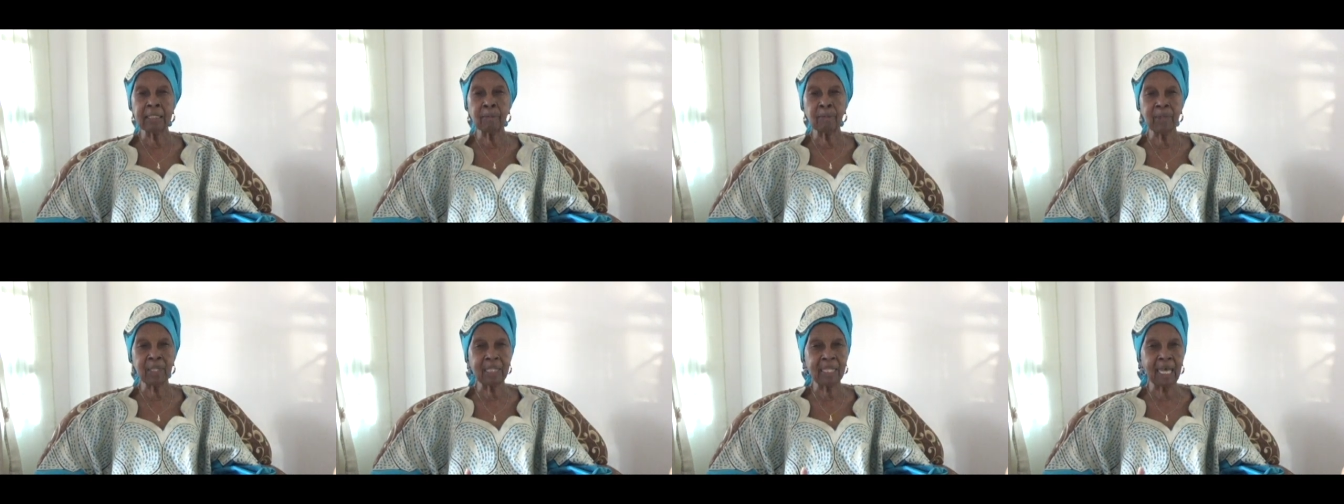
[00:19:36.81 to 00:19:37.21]

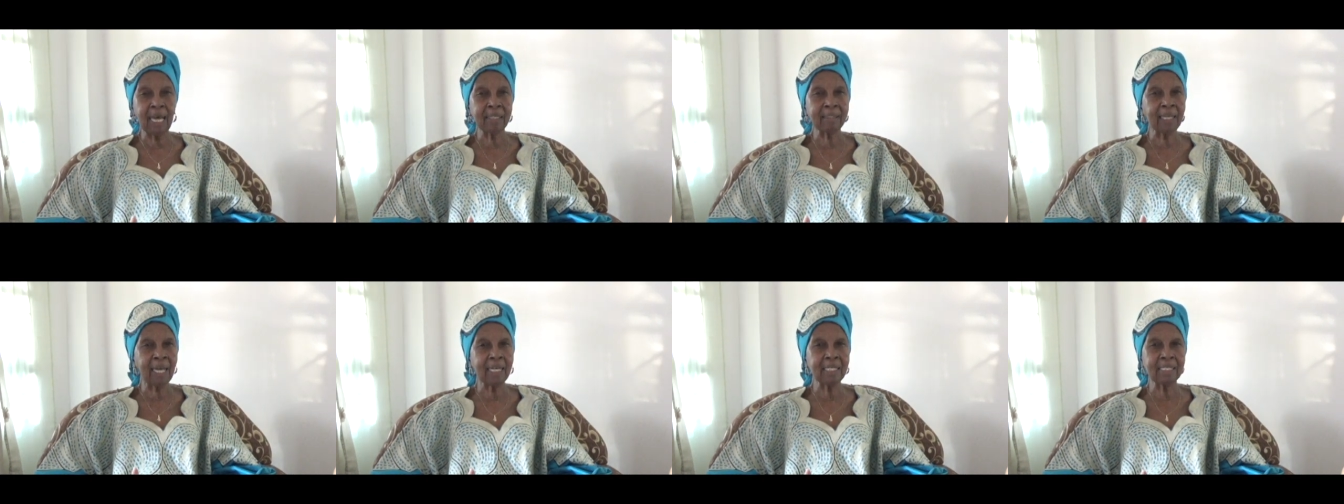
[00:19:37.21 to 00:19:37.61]

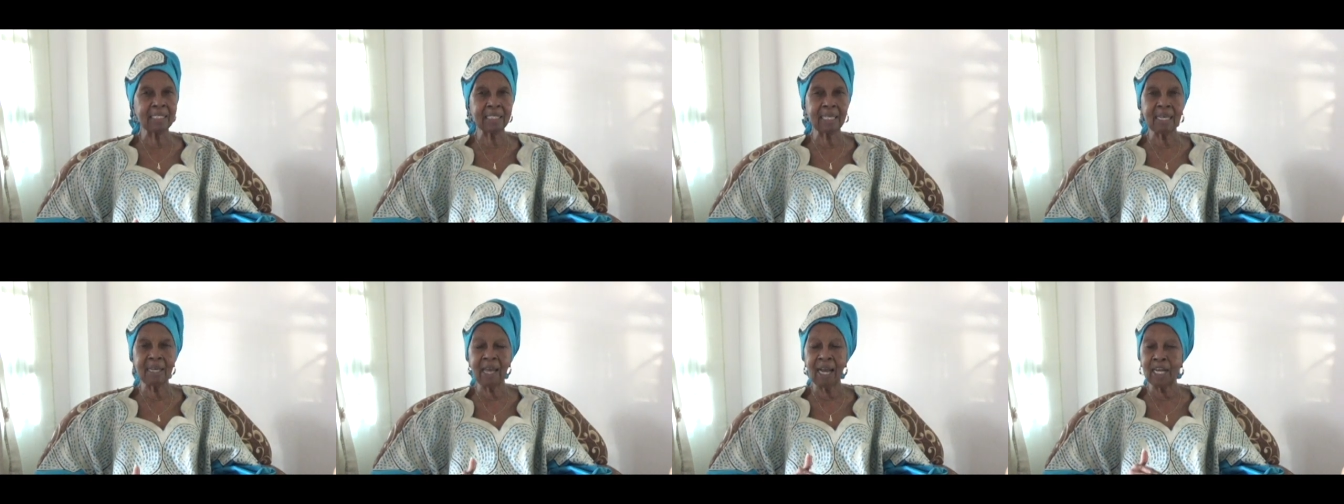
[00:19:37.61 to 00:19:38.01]
And with
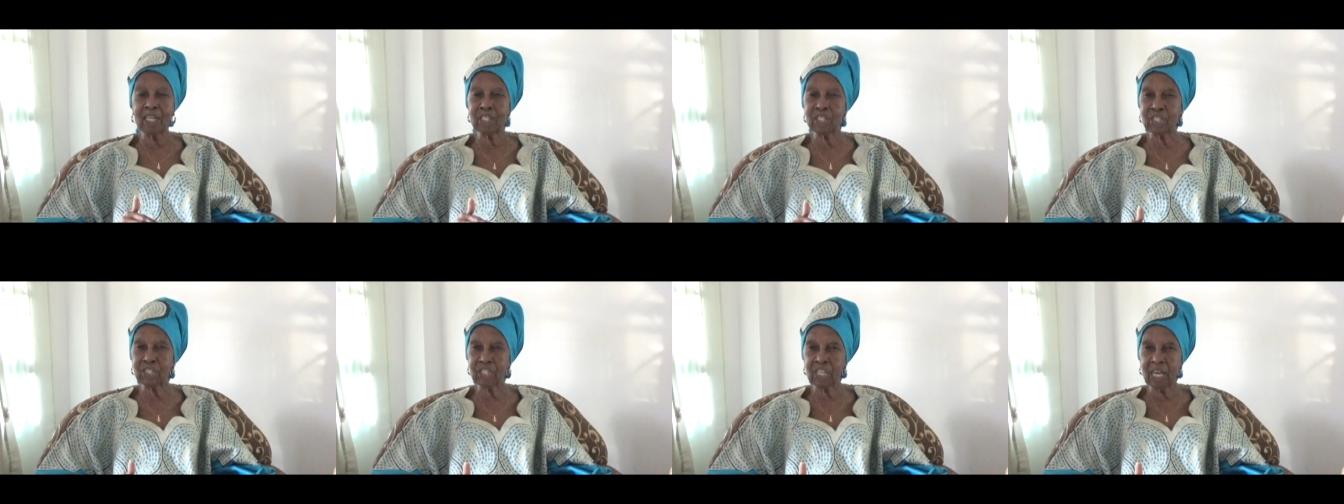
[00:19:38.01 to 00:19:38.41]
that, I
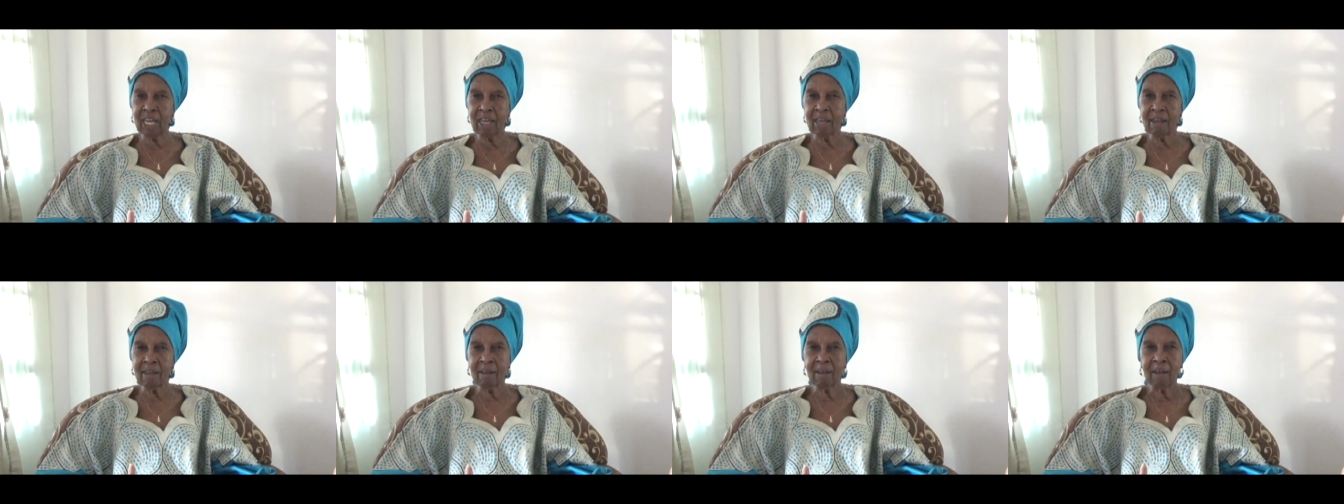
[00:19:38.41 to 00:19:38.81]
say
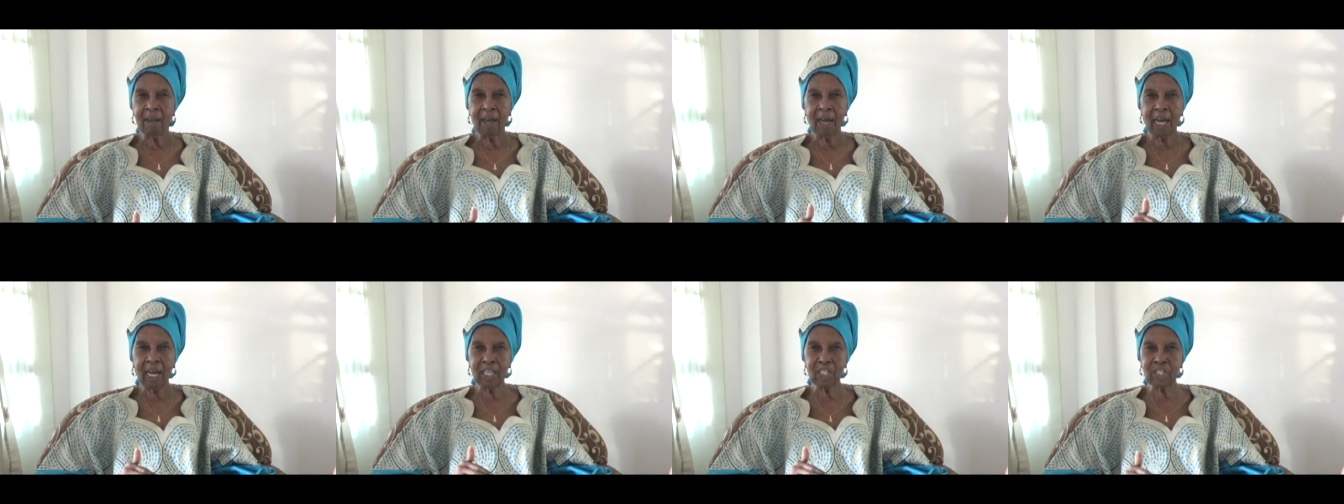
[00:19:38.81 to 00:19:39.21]

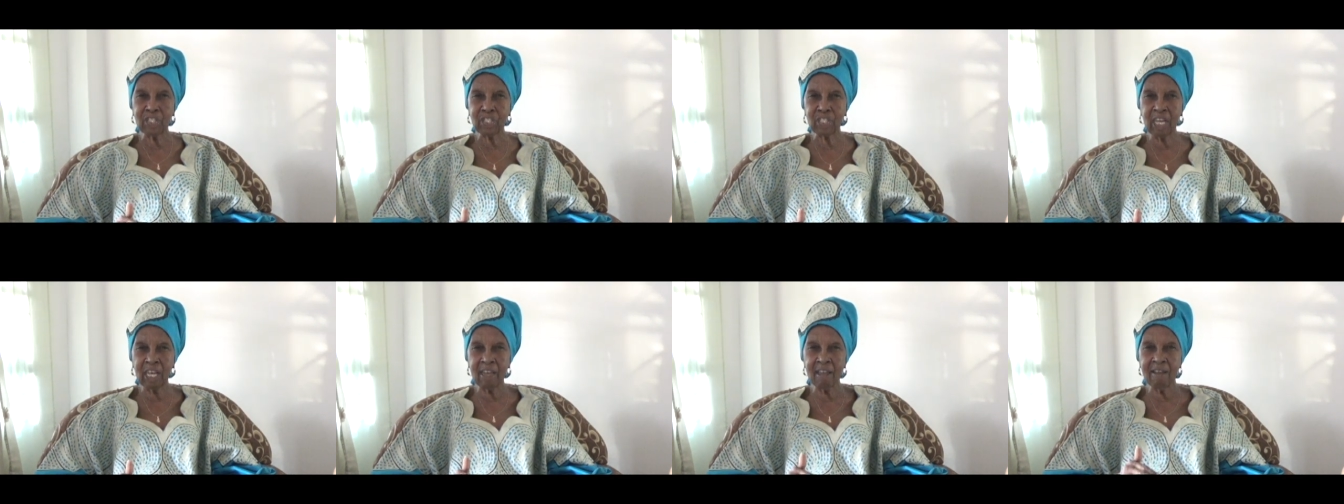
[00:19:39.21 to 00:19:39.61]
ashe
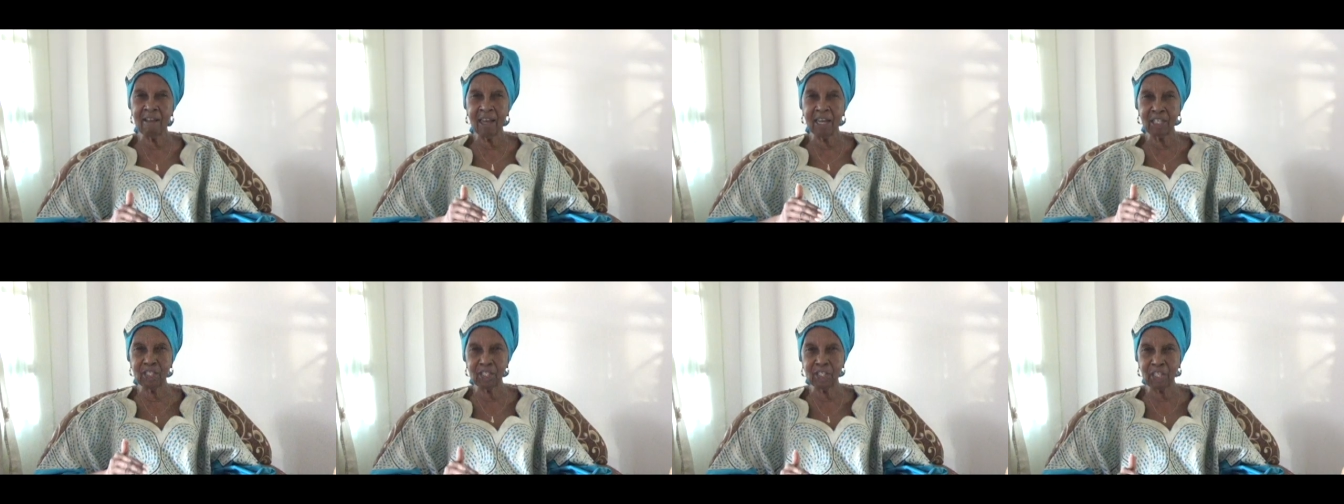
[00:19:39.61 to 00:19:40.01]

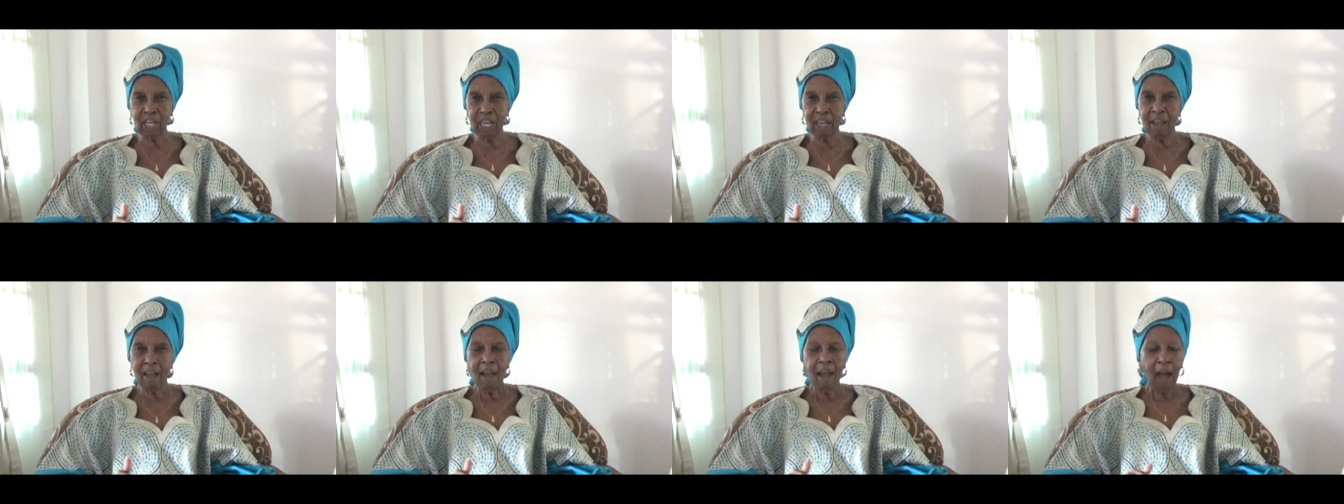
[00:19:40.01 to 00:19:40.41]

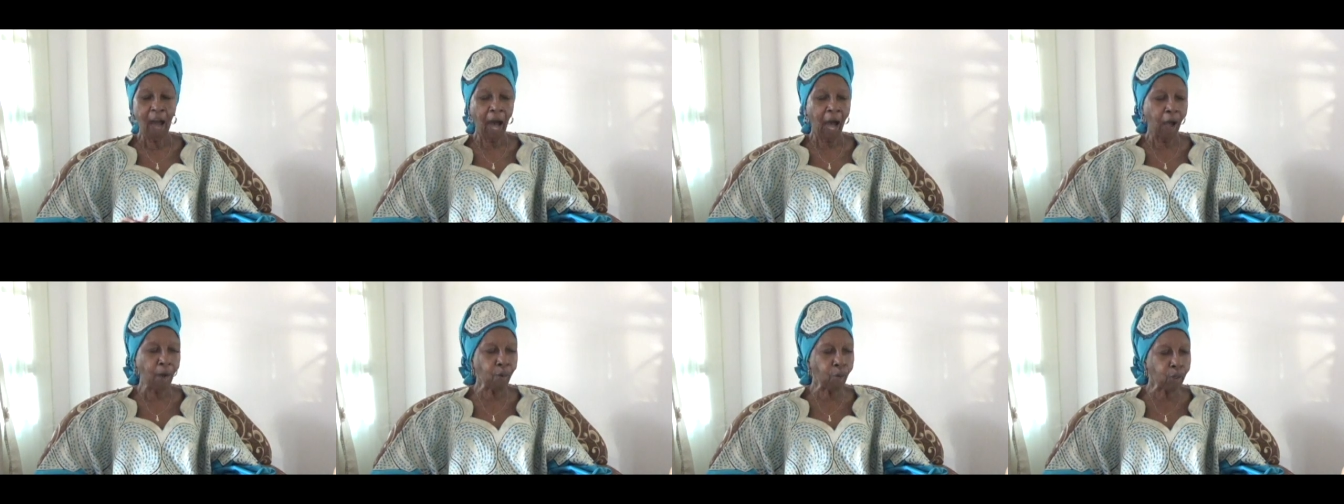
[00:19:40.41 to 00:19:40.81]
ashe,
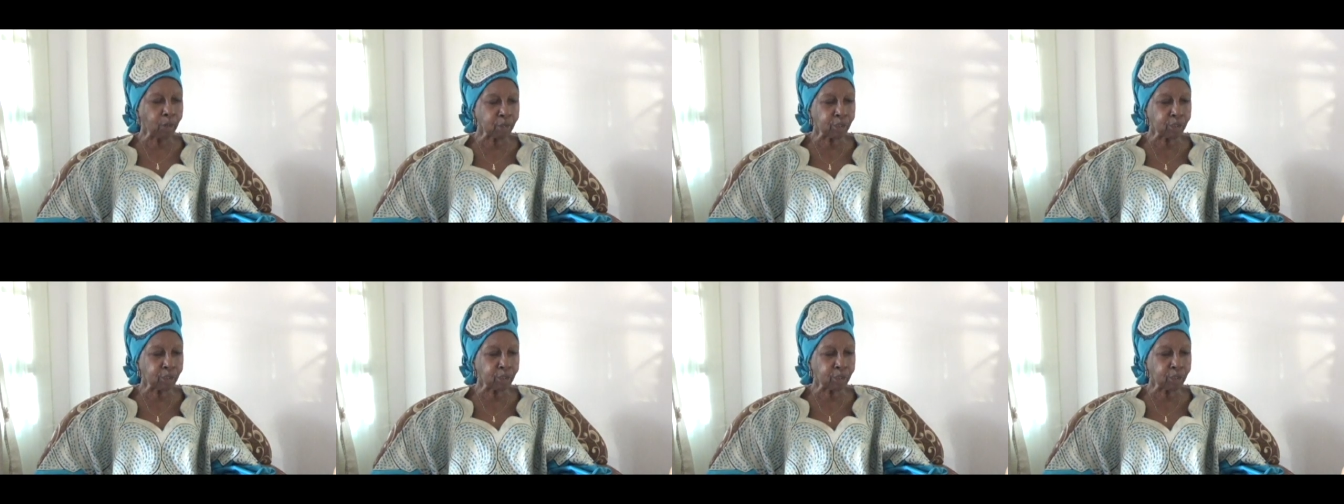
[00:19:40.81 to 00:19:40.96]
ashe.